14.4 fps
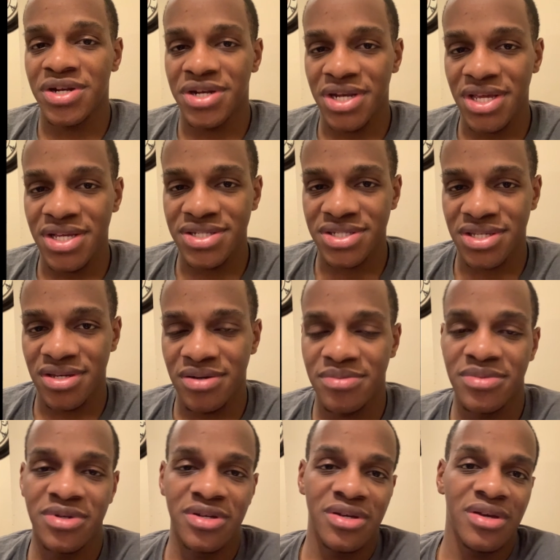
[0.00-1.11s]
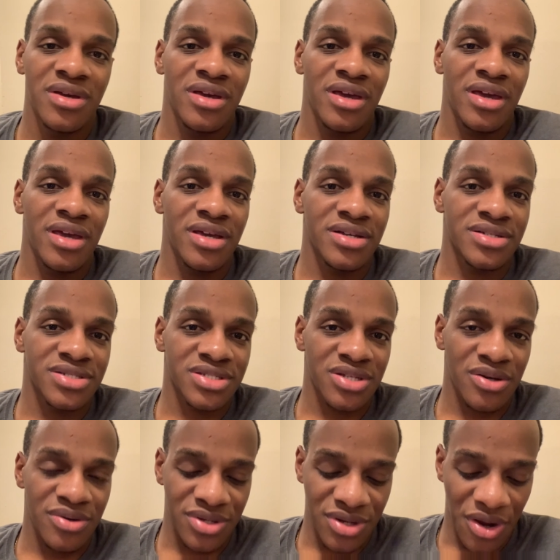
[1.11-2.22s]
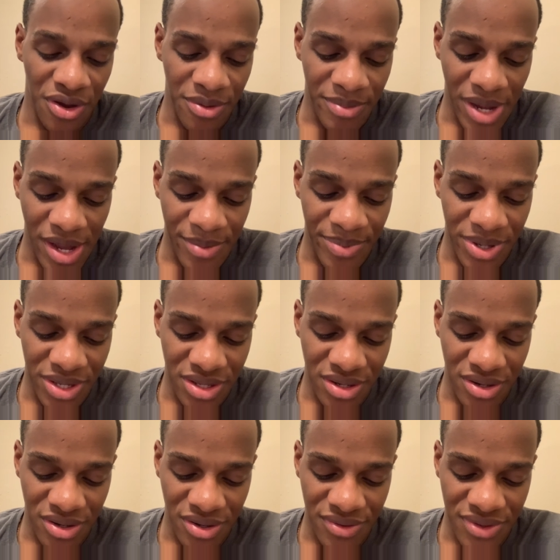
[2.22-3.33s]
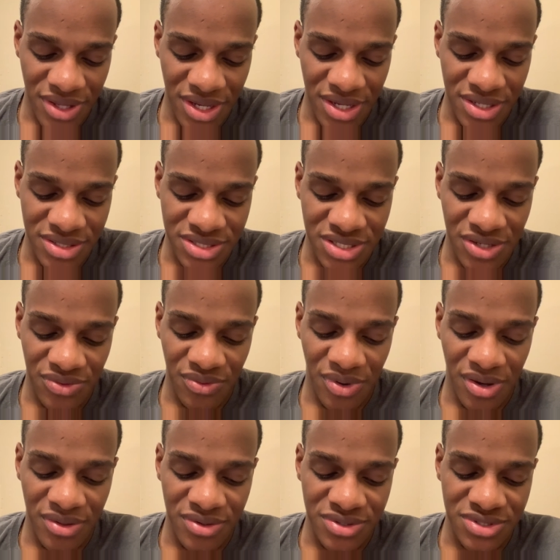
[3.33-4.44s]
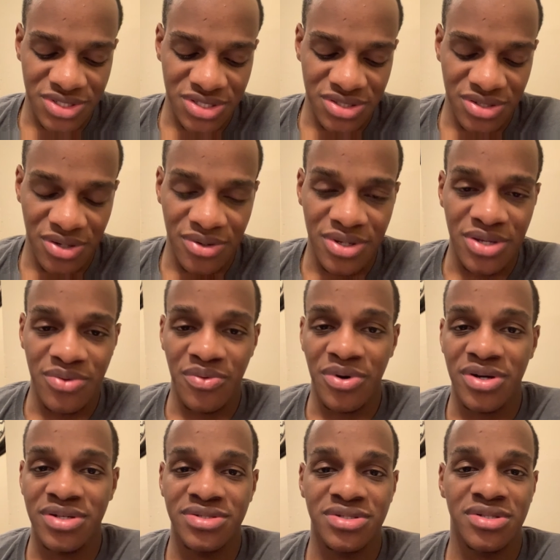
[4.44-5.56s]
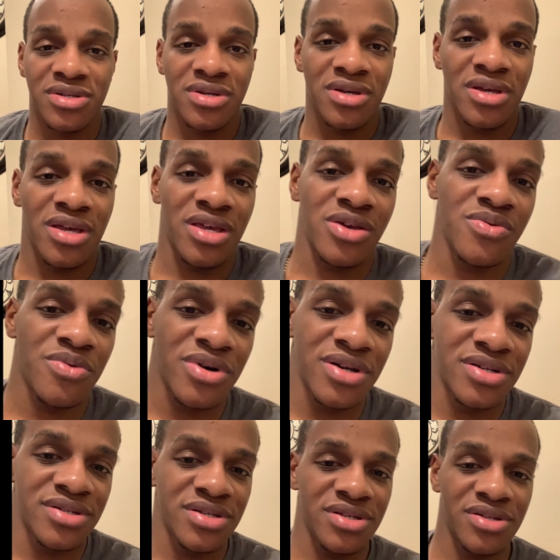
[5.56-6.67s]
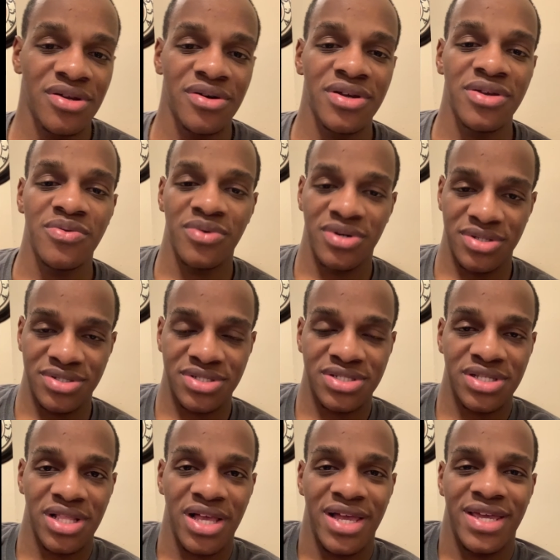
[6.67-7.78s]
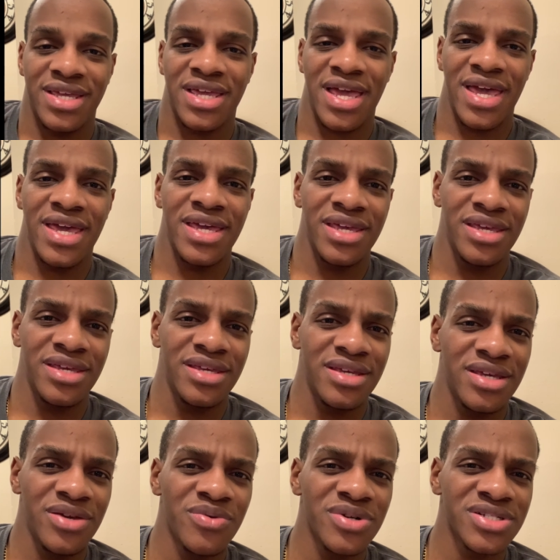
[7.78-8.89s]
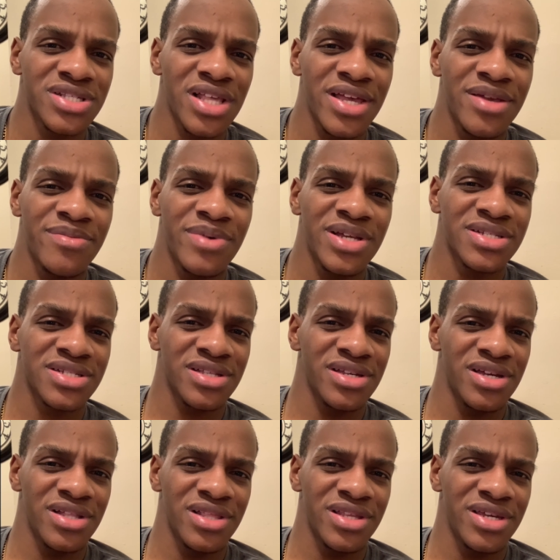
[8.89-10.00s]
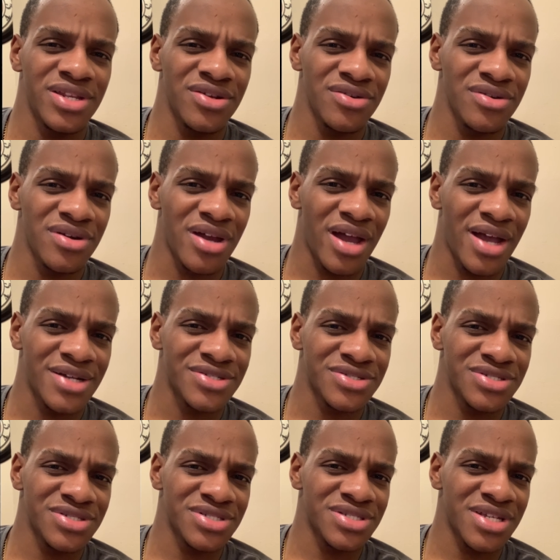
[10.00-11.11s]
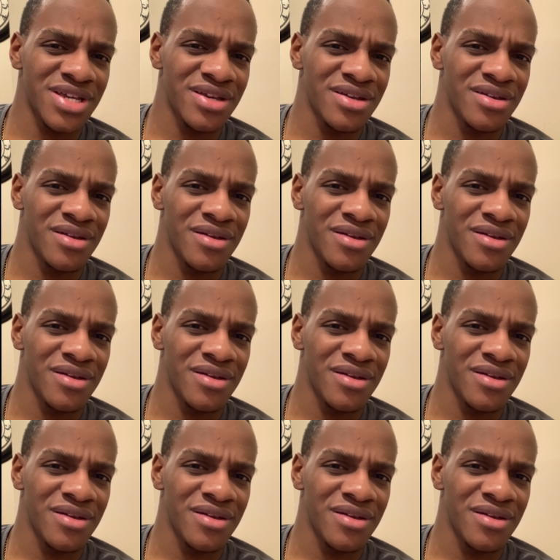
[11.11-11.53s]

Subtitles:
needs him. And so, in my opinion on that, Seth Rollins, he wants like basically a leader, I should say,